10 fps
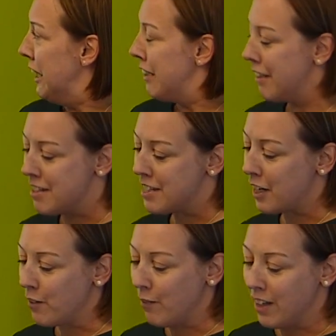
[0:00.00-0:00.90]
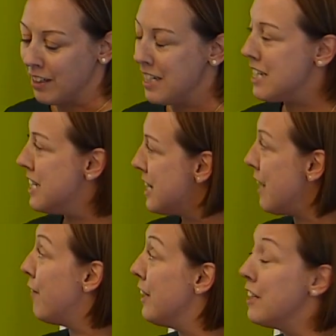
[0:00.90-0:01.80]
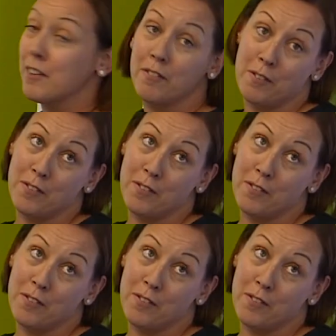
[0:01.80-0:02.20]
So So second one, and this is definitely something